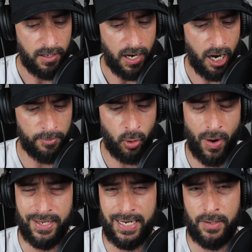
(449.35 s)
A
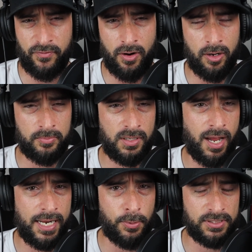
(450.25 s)
quiet game from
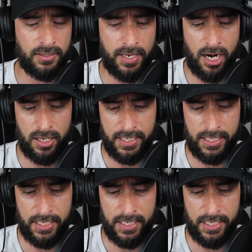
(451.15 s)
Clyde Edwards-Helaire.